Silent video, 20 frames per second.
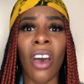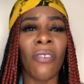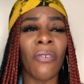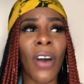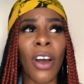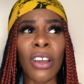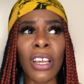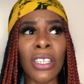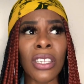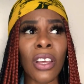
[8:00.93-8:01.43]

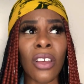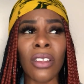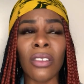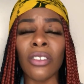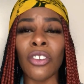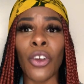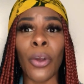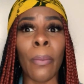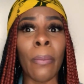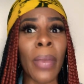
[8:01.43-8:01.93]
focus on
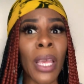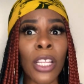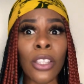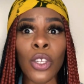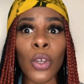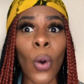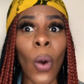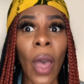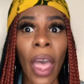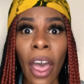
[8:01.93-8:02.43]
your
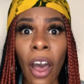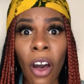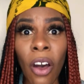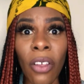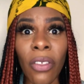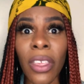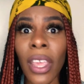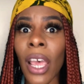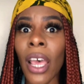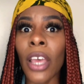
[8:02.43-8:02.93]
mental
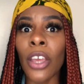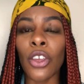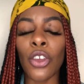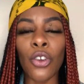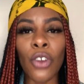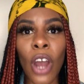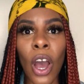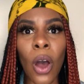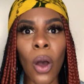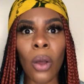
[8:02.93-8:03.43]
health, you
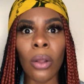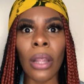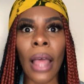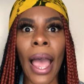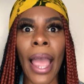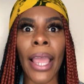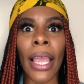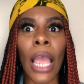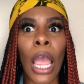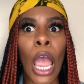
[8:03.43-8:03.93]
know,
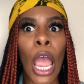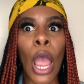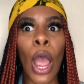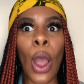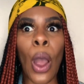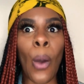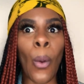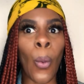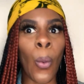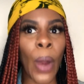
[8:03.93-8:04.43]
like,
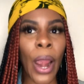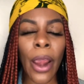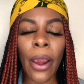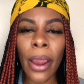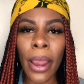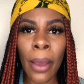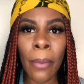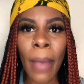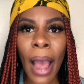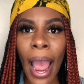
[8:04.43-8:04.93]
where
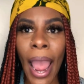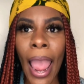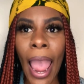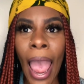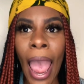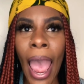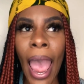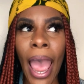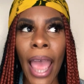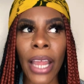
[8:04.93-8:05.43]
am I
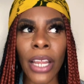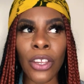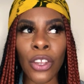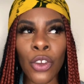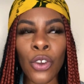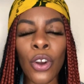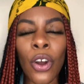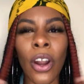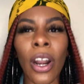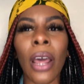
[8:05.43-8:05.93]
at?
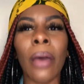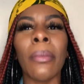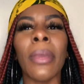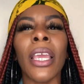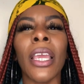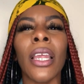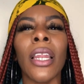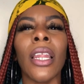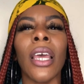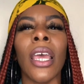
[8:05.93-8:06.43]
You know what I
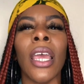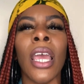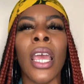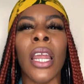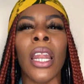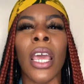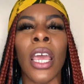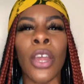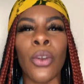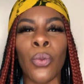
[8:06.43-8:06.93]
mean?
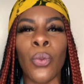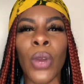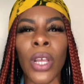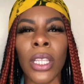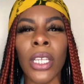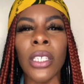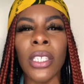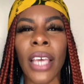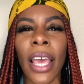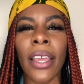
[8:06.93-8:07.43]
And and
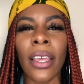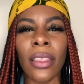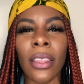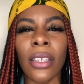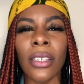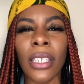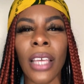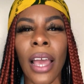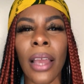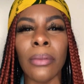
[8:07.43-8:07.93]
really taking the
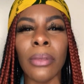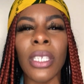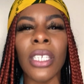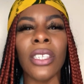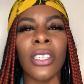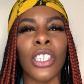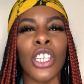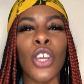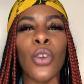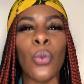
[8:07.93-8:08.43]
time to
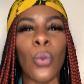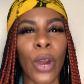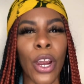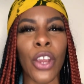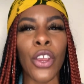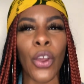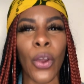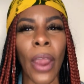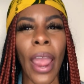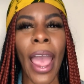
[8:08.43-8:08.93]
see where
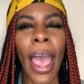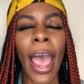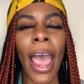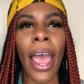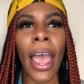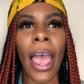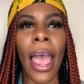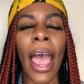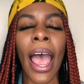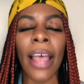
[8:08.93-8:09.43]
you're
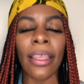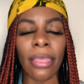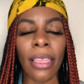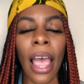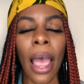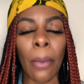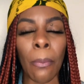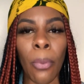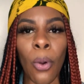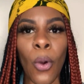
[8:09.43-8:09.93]
at at
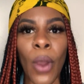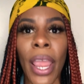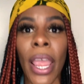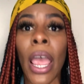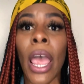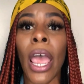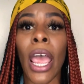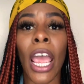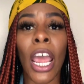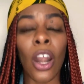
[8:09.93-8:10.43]
that point.
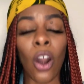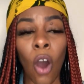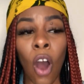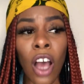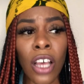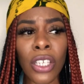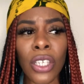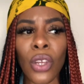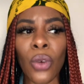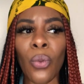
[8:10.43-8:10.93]
And
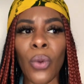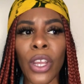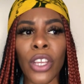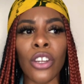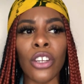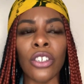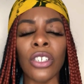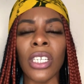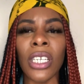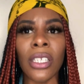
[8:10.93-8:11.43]
also when
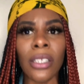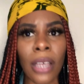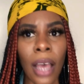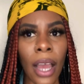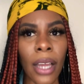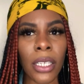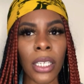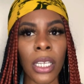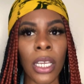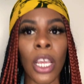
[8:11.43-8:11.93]
you're
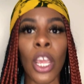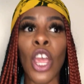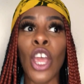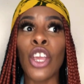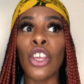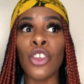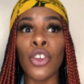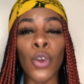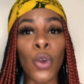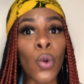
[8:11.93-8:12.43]
detoxing,
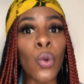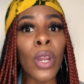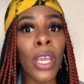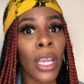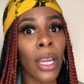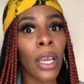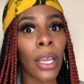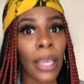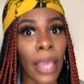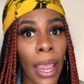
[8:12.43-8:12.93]
you
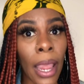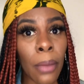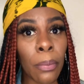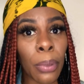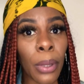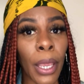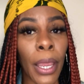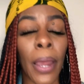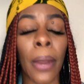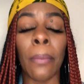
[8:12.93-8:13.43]
need a game
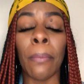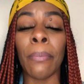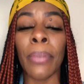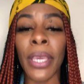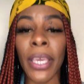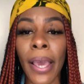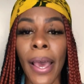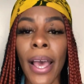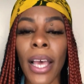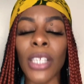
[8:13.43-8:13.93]
plan,
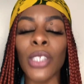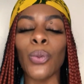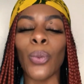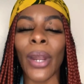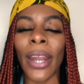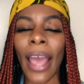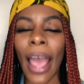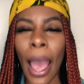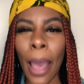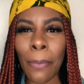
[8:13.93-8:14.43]
because
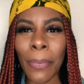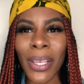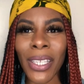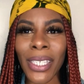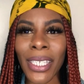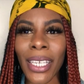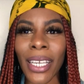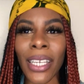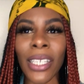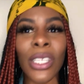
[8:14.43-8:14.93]
what
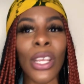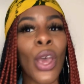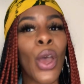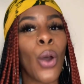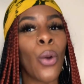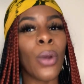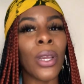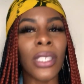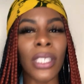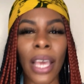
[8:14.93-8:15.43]
happens is
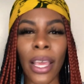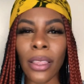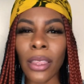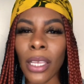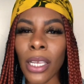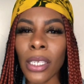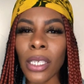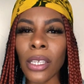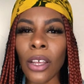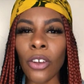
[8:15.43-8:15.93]
we take
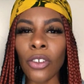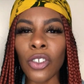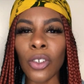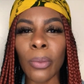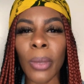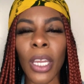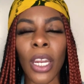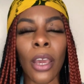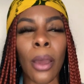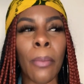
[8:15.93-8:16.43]
these social
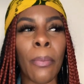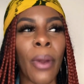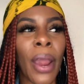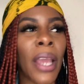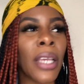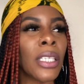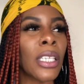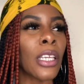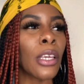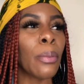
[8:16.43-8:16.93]
media
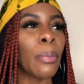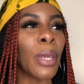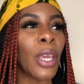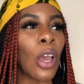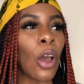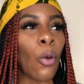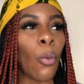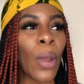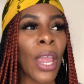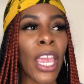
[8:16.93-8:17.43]
breaks. It could be
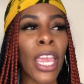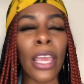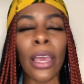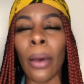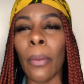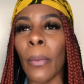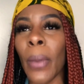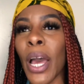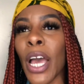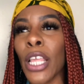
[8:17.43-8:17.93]
a week, a
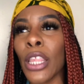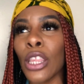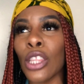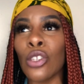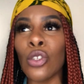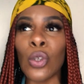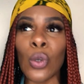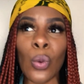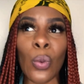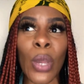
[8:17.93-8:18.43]
month,
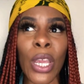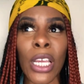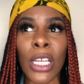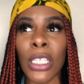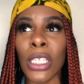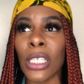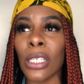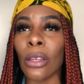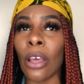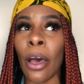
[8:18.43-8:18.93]
two
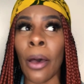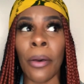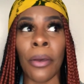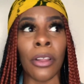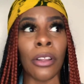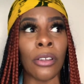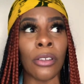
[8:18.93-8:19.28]
weeks, uh,